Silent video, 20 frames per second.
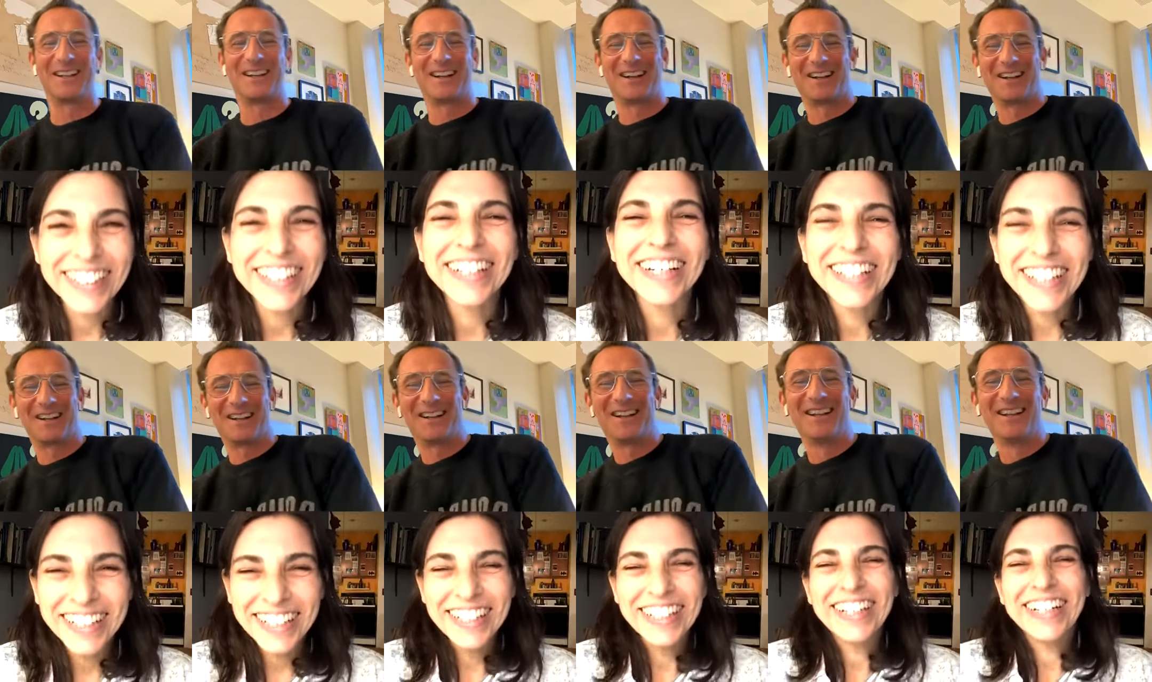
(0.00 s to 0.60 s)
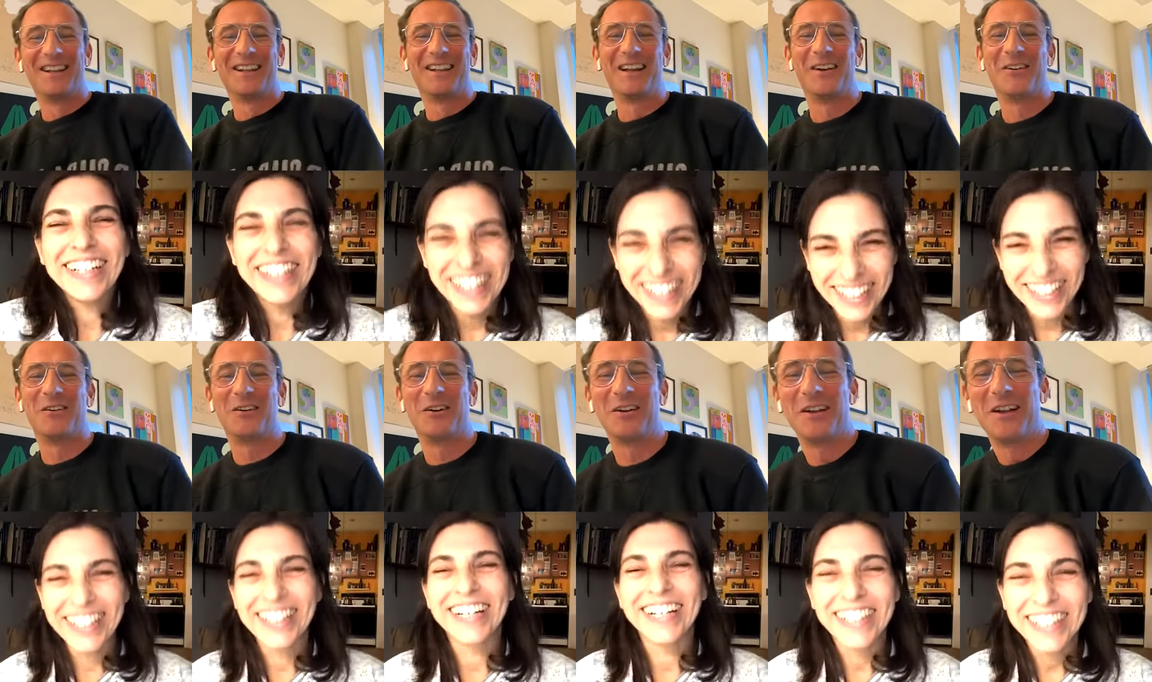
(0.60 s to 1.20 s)
Speaker 1: uh, there
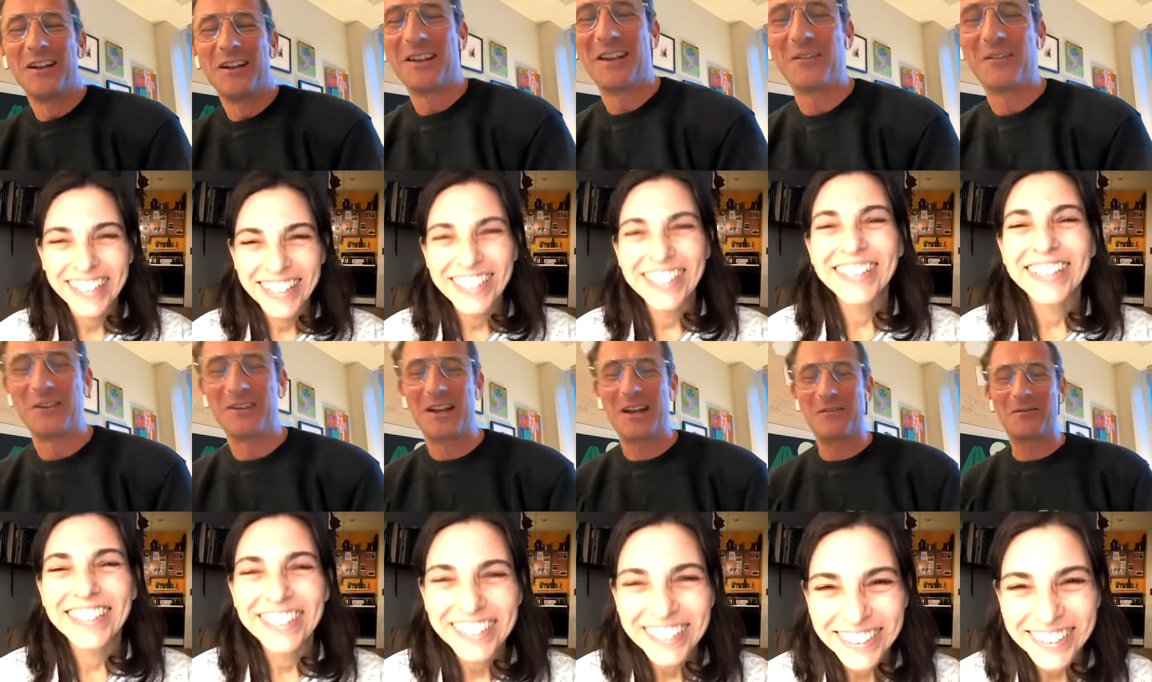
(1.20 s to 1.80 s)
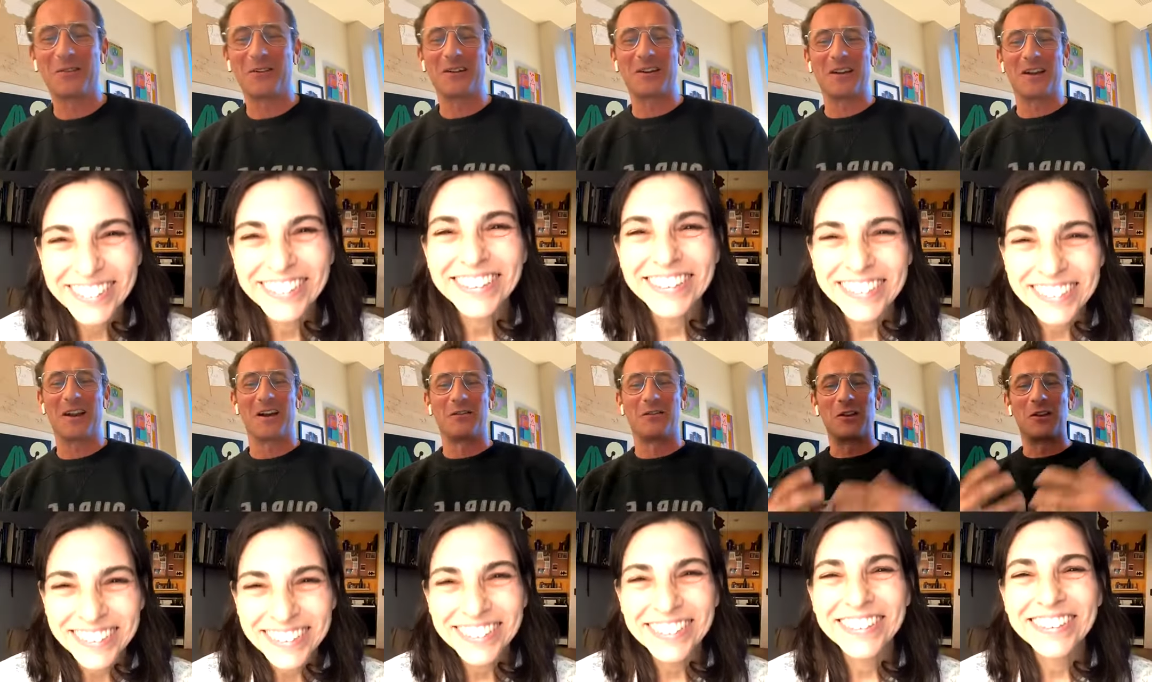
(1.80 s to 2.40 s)
were there were definitely, you
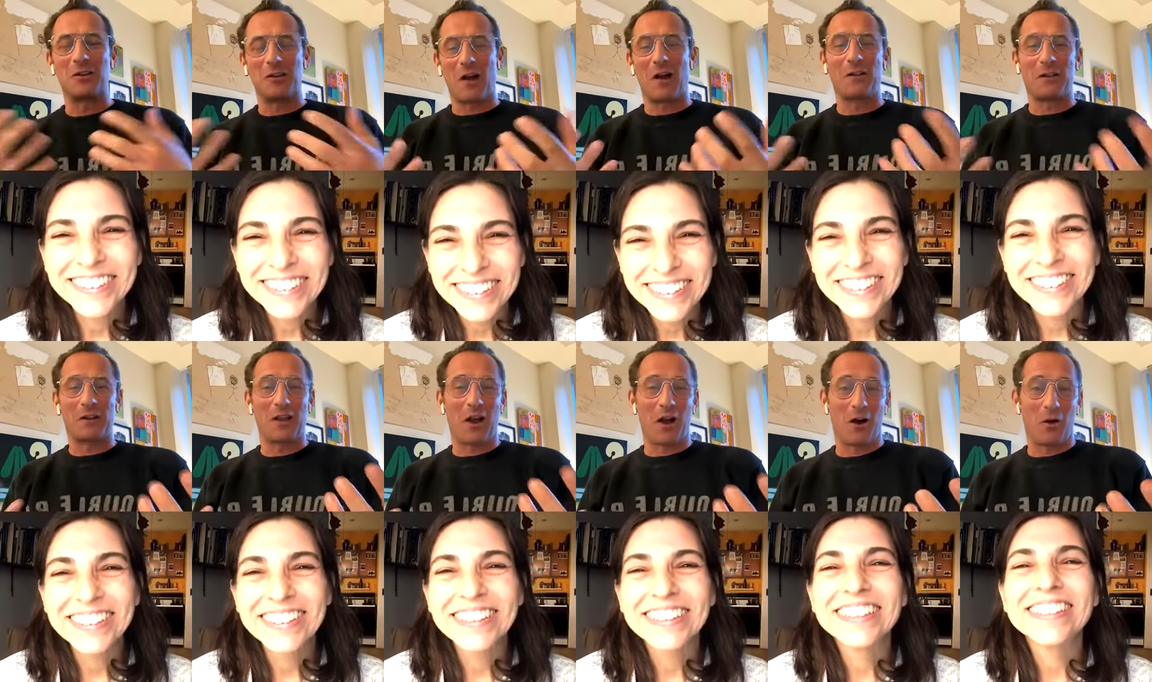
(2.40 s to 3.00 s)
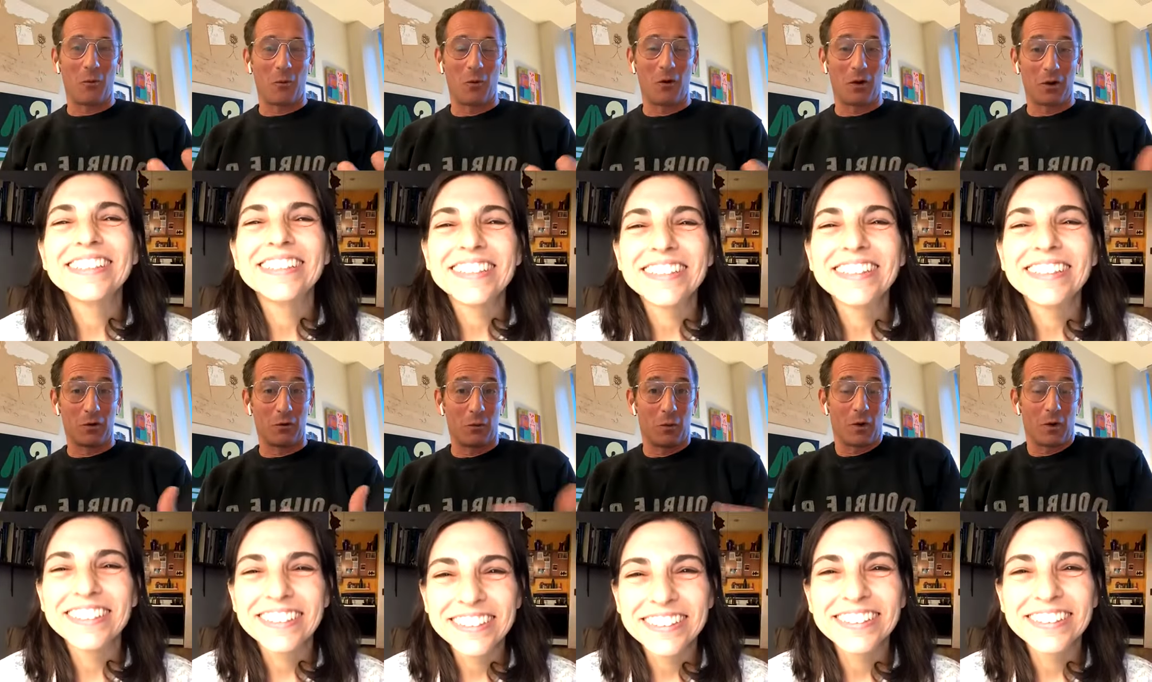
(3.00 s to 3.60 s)
know, the artwork
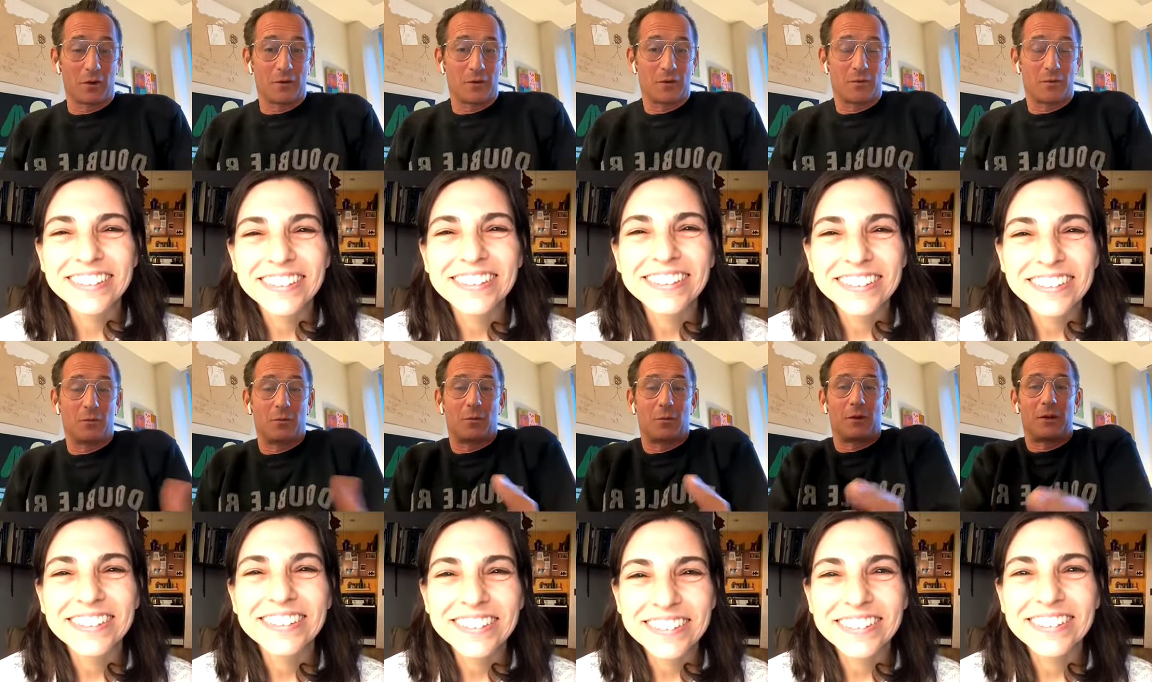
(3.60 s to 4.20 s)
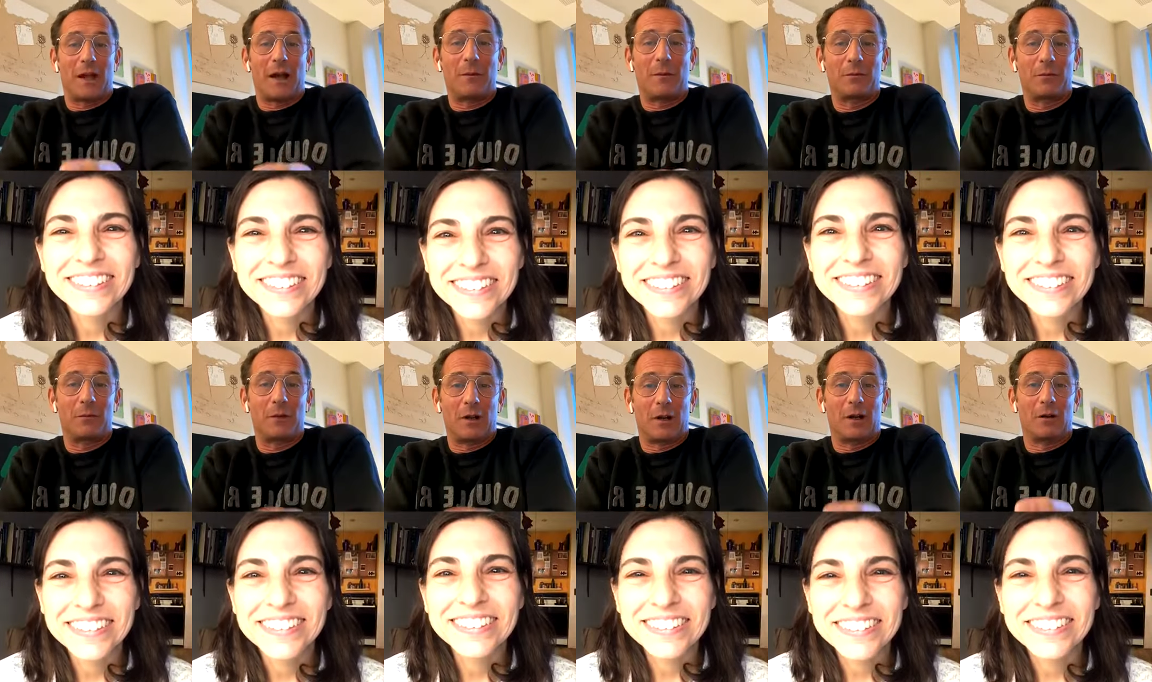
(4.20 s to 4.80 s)
was that,
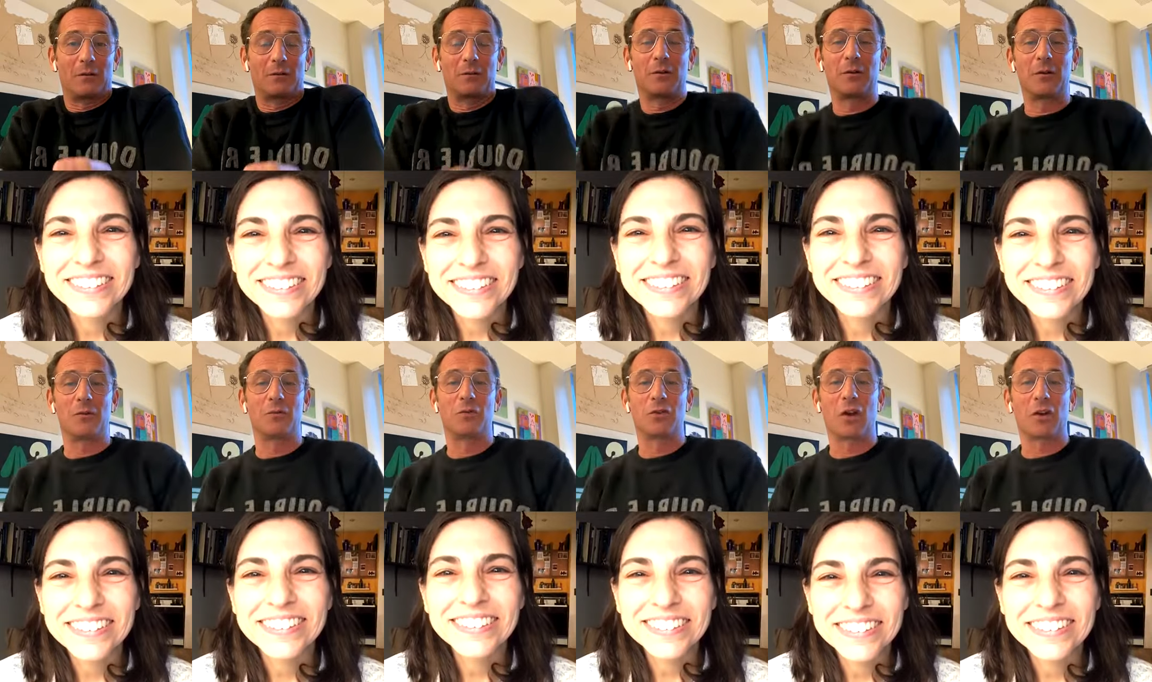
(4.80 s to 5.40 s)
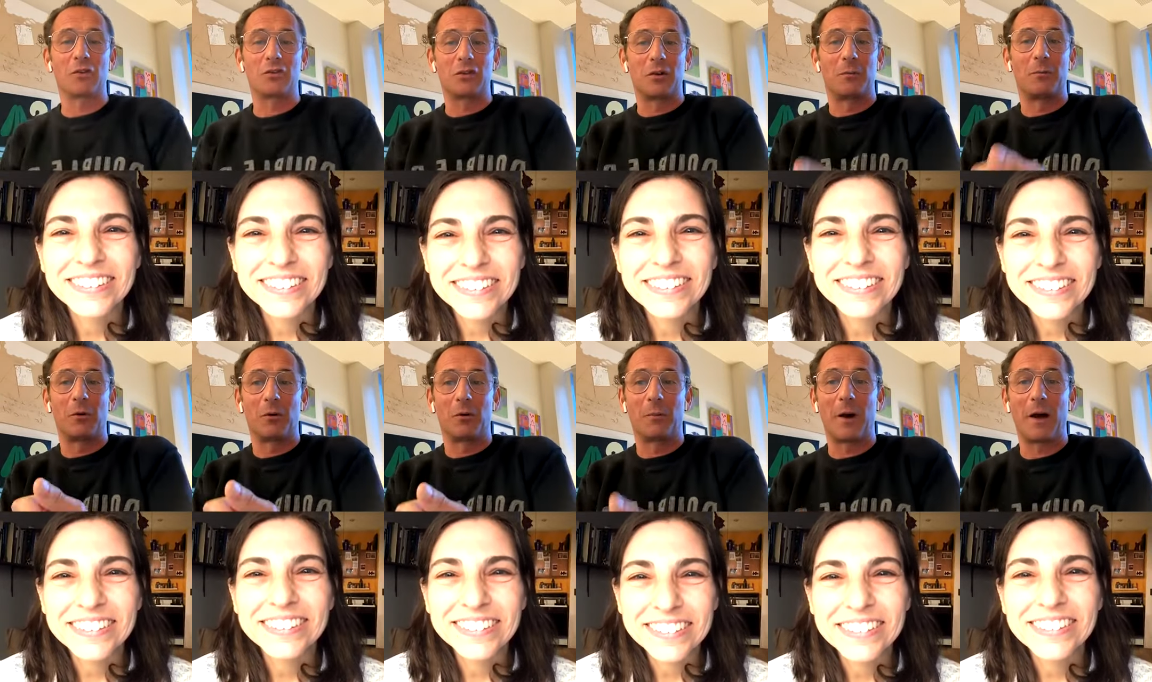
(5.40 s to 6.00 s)
you know, you judged a
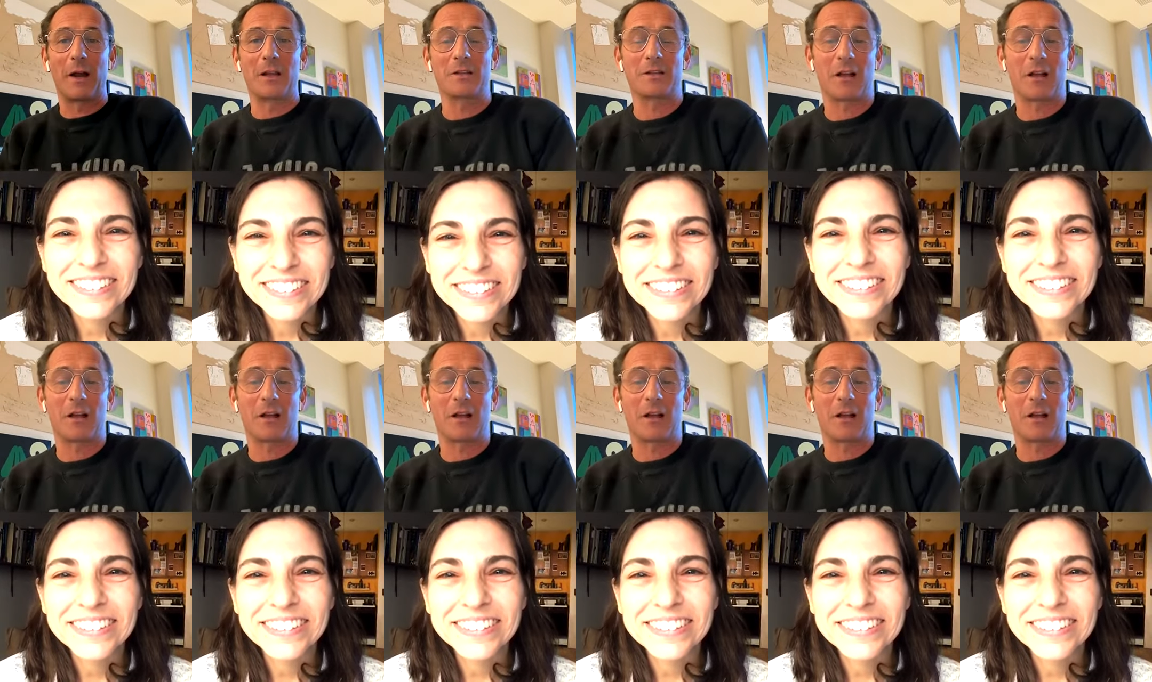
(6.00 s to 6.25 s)
book by its